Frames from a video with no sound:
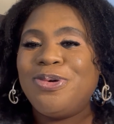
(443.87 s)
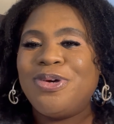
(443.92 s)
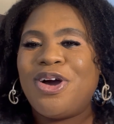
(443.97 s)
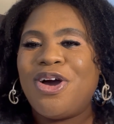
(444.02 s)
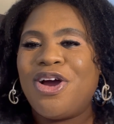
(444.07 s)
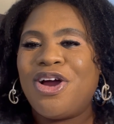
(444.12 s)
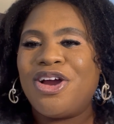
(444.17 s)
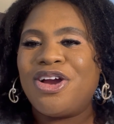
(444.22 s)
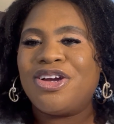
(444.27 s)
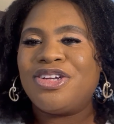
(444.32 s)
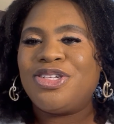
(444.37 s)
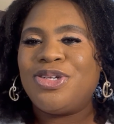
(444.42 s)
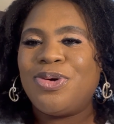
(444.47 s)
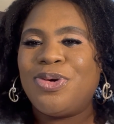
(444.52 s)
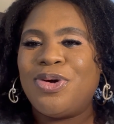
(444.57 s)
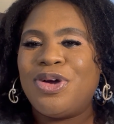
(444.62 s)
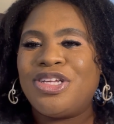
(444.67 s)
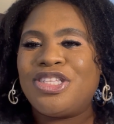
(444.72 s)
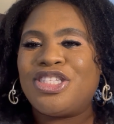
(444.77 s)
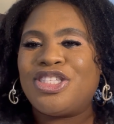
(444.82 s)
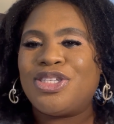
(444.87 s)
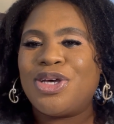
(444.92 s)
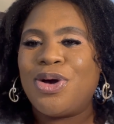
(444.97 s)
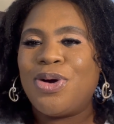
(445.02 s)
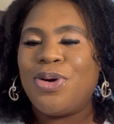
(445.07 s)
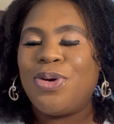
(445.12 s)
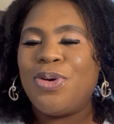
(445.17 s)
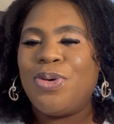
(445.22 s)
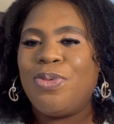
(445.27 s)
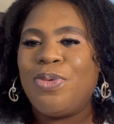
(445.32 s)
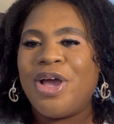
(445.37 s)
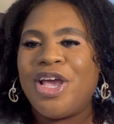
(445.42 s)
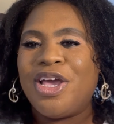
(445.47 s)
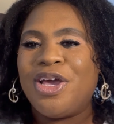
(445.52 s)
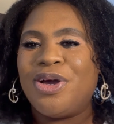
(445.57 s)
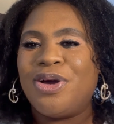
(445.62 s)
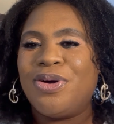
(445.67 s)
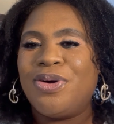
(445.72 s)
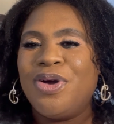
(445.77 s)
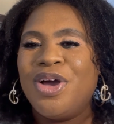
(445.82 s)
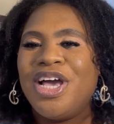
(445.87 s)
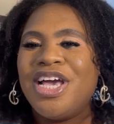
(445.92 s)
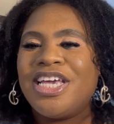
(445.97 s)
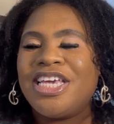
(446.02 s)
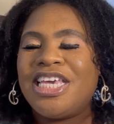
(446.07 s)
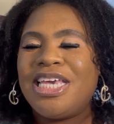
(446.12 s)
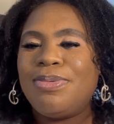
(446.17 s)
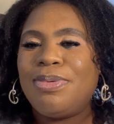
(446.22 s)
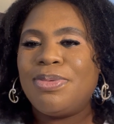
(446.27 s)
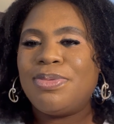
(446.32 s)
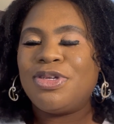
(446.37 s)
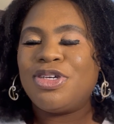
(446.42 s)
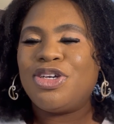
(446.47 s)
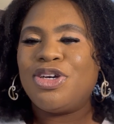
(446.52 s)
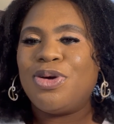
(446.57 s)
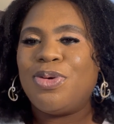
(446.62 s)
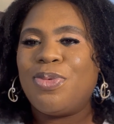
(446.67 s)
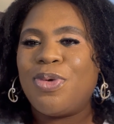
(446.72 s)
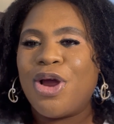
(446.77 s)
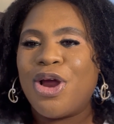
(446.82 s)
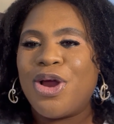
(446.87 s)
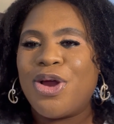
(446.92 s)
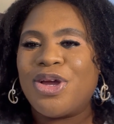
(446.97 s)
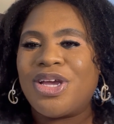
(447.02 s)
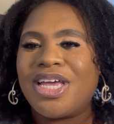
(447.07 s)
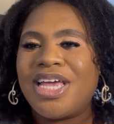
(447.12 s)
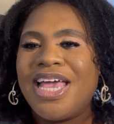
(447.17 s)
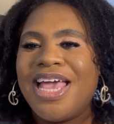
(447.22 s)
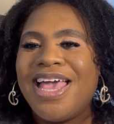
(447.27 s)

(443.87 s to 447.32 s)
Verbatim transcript: are doing so well. Keep up the good work.